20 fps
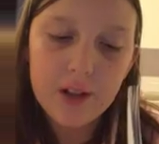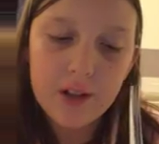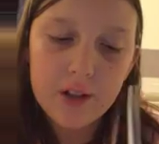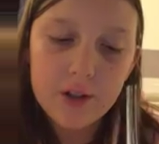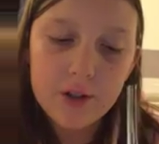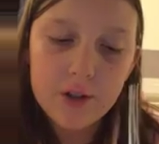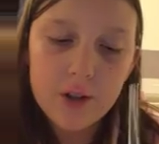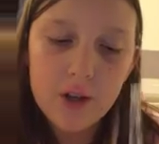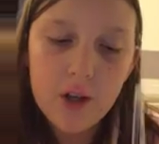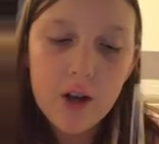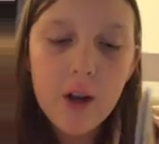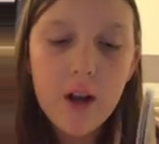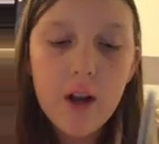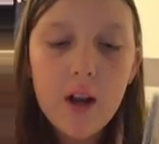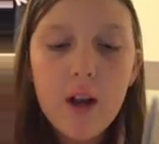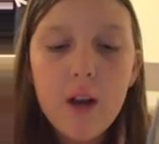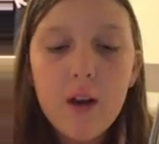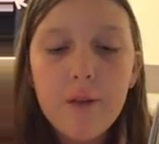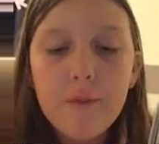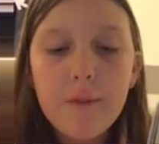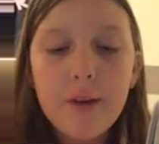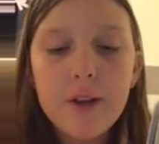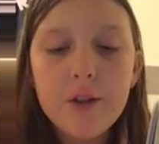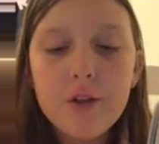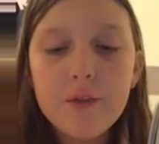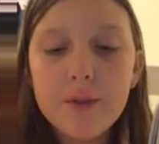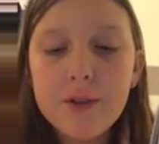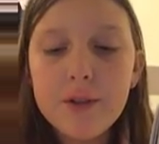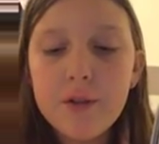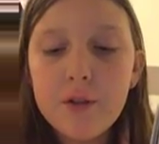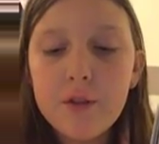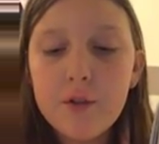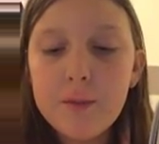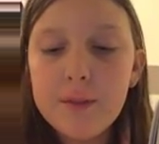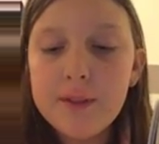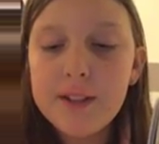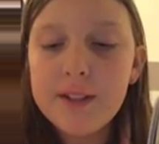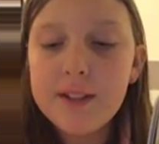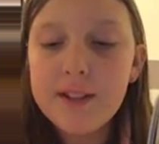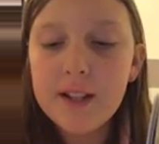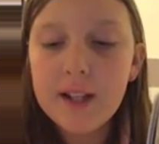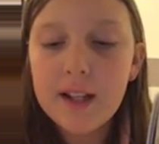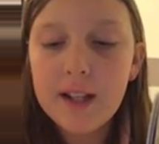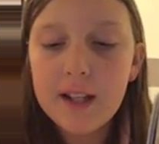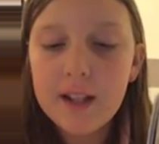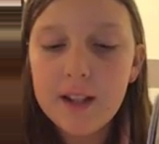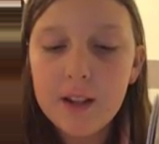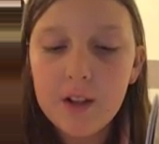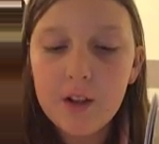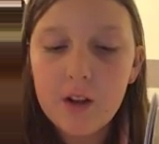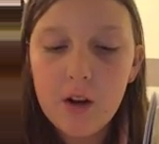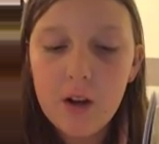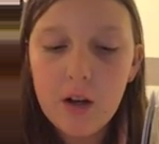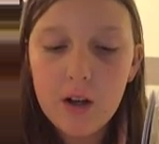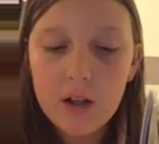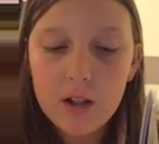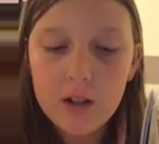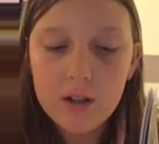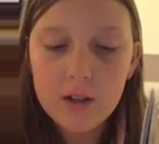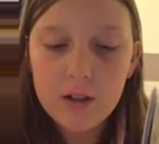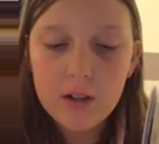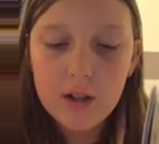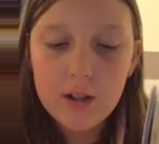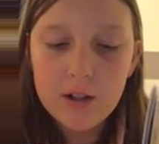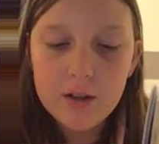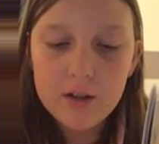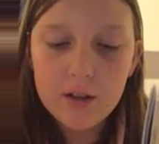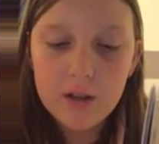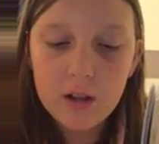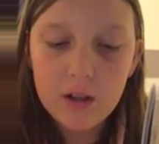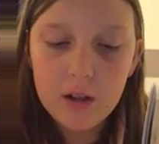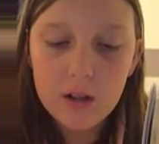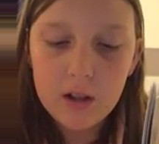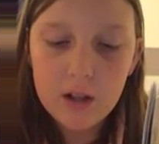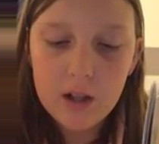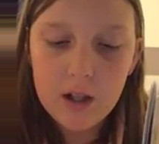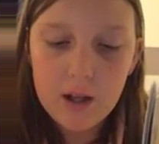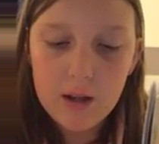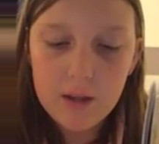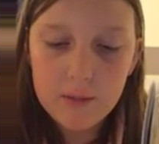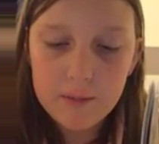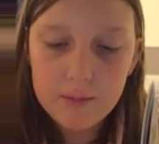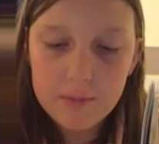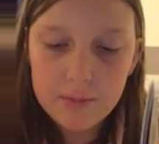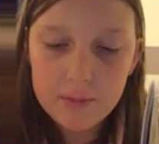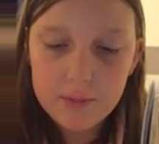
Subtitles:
lunch. Ranger was too busy digging in the garden to look up.